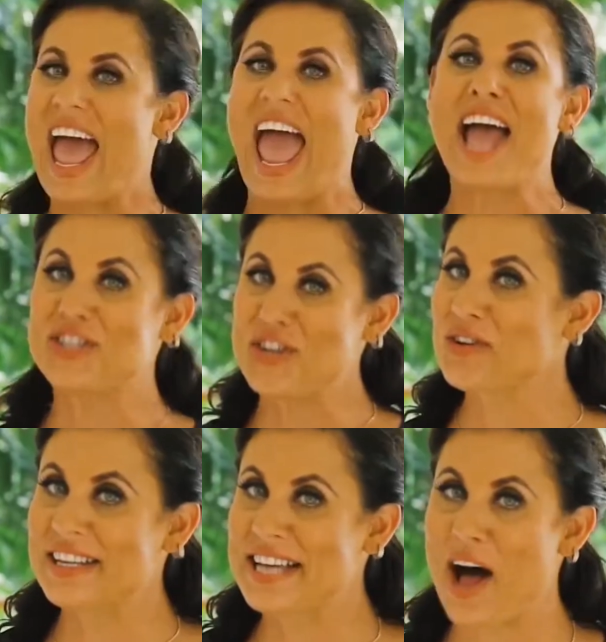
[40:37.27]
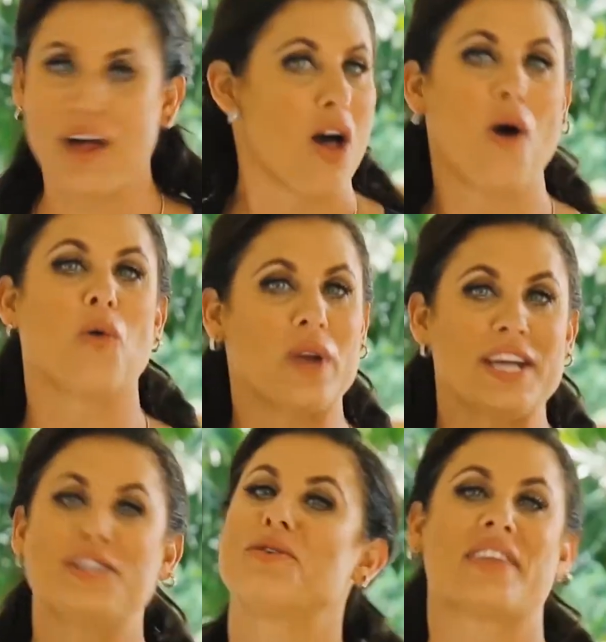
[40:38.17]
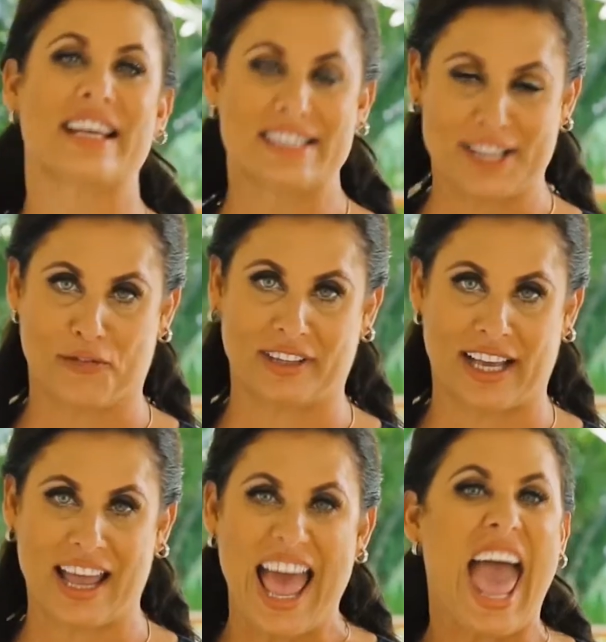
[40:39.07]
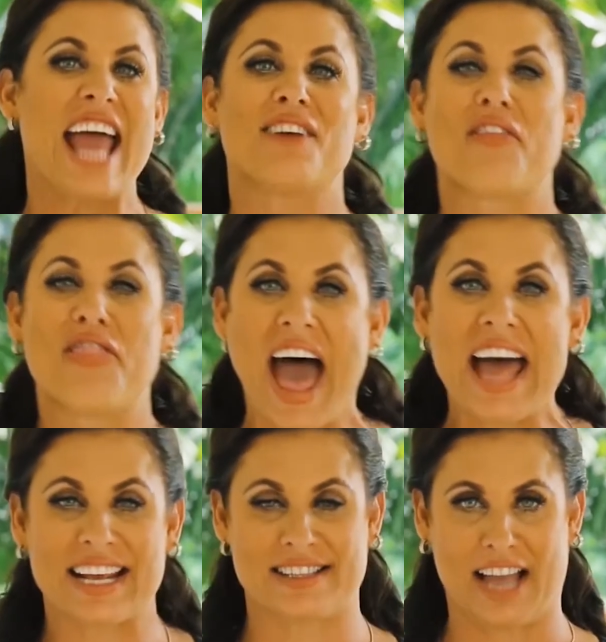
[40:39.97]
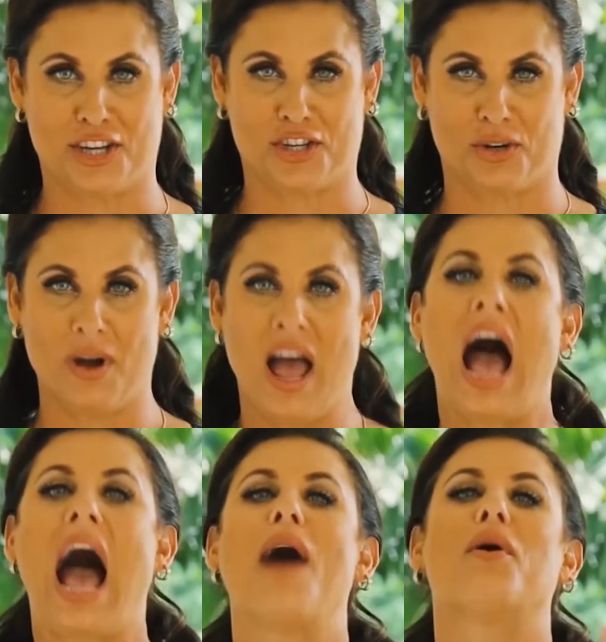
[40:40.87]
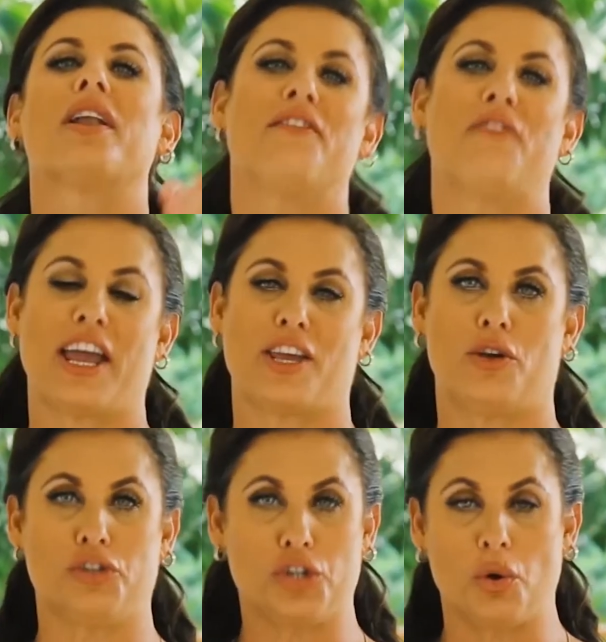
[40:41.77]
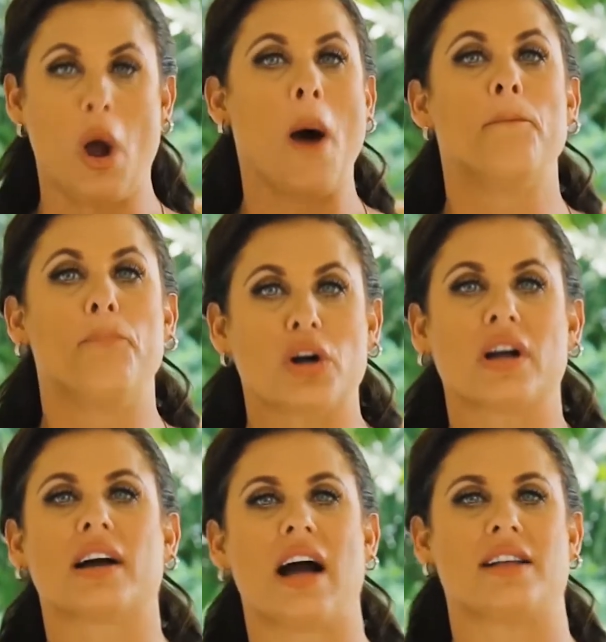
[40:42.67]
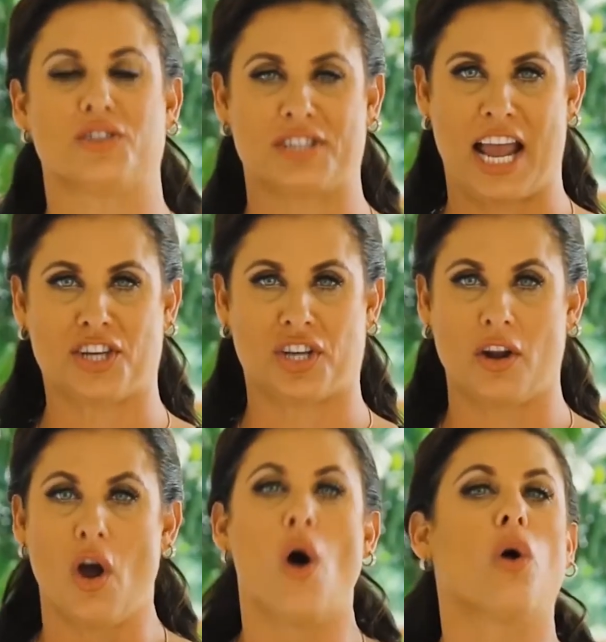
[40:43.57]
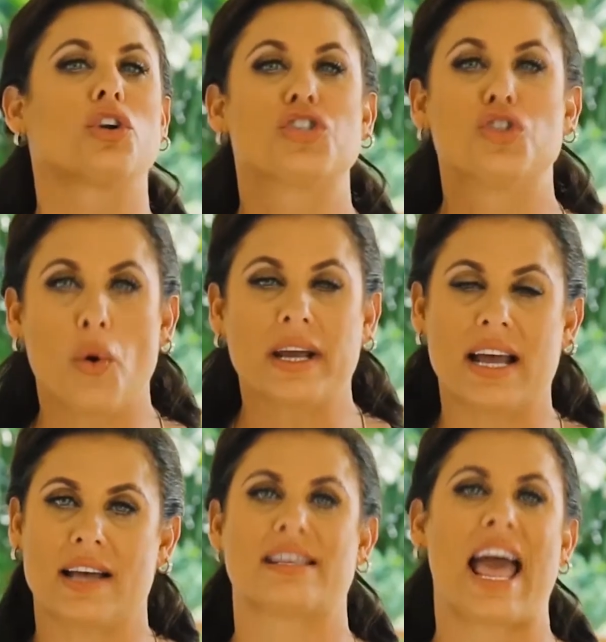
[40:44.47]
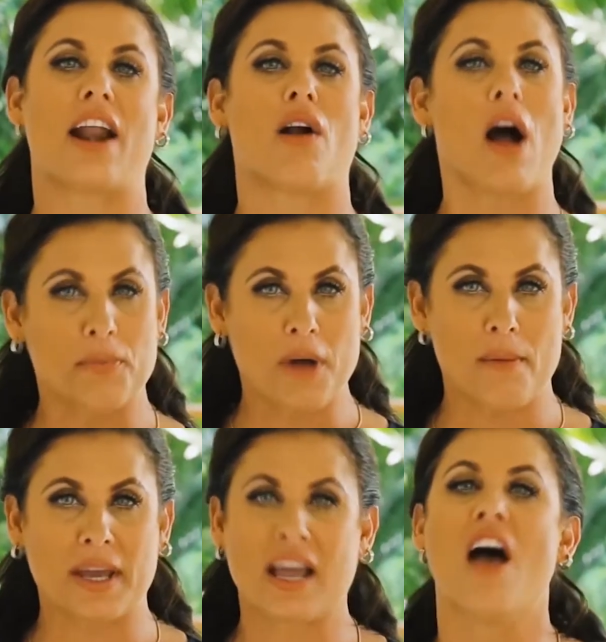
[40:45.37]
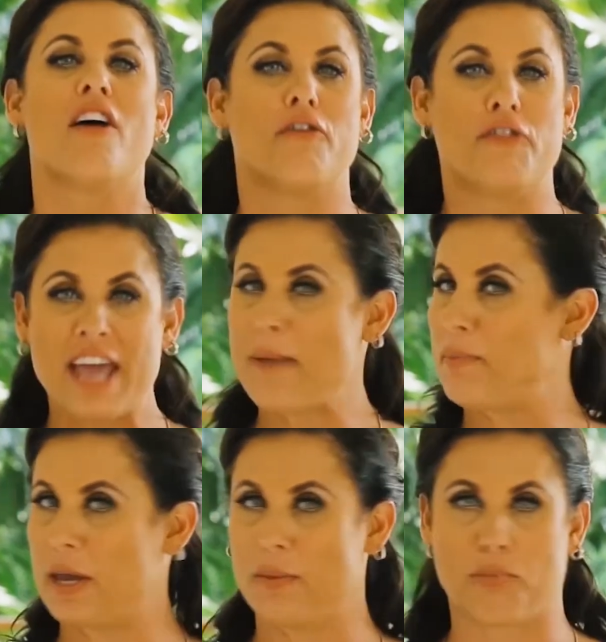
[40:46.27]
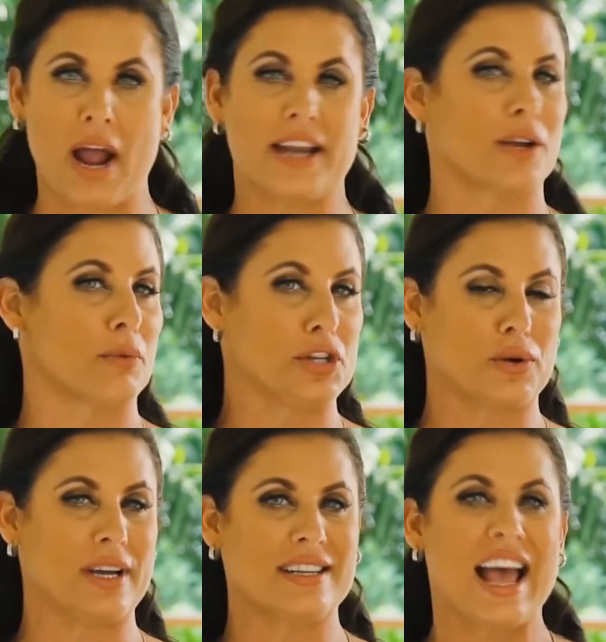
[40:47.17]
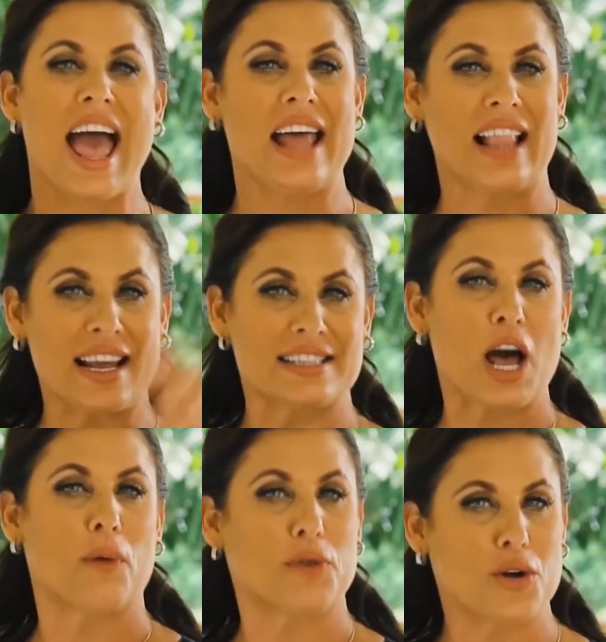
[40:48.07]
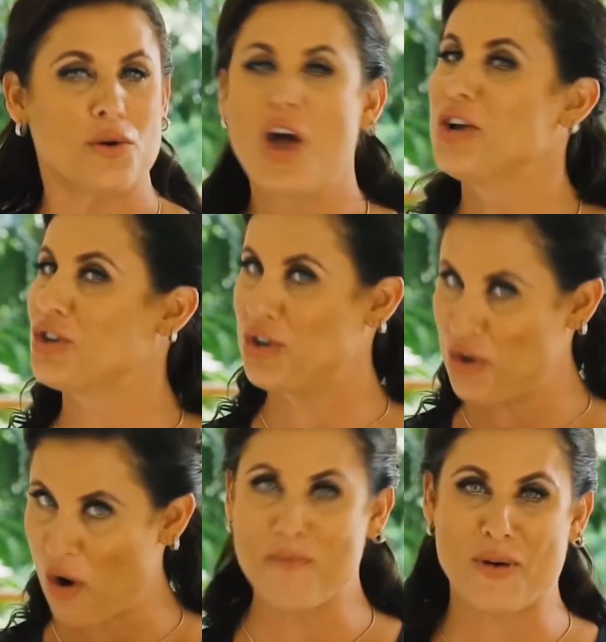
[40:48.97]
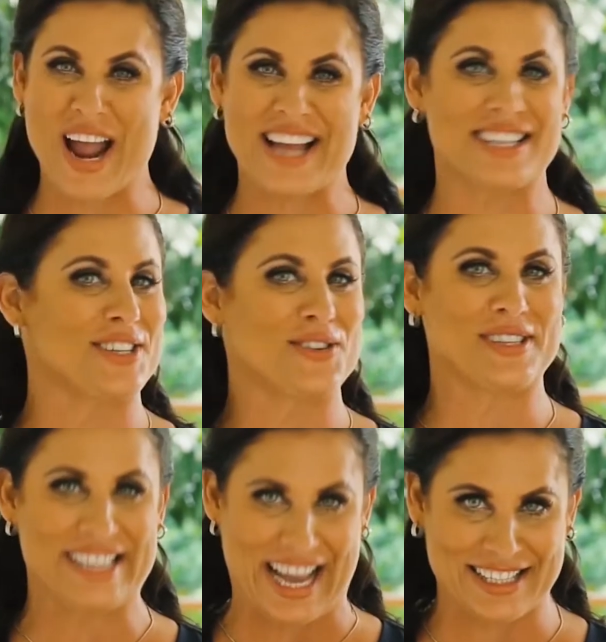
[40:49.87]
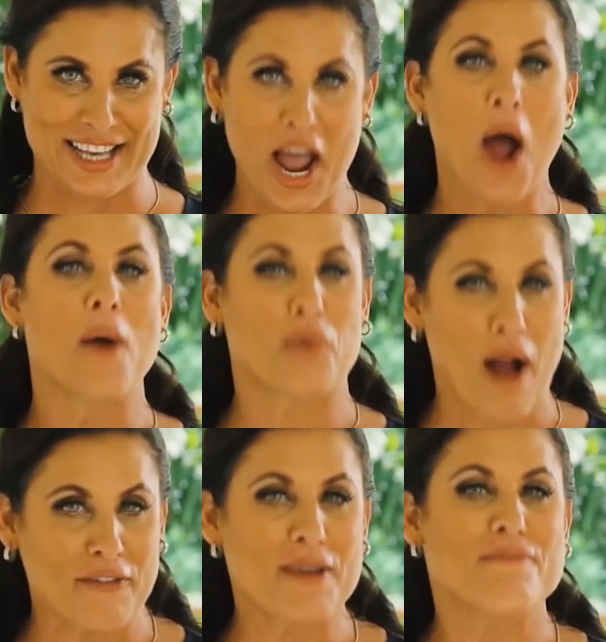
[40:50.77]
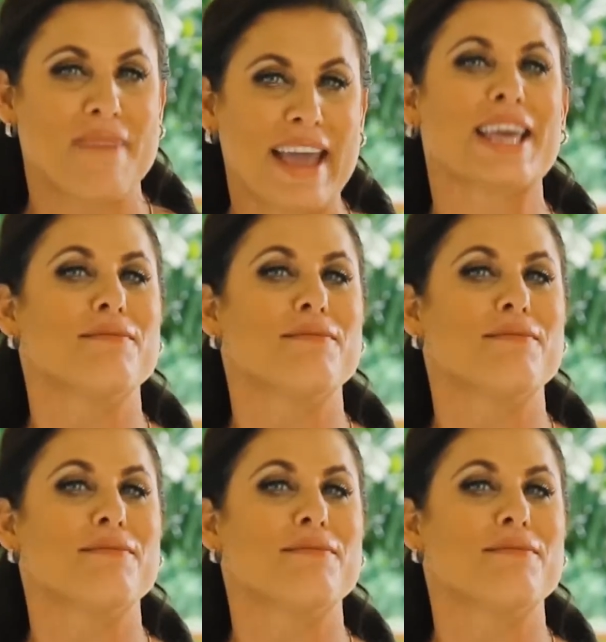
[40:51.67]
As you can tell, we do things differently. And if that excites you, I want to invite you to book a consultation or join us at our upcoming VIP branding retreat and let us help you turn your brand into a sexy, profit-making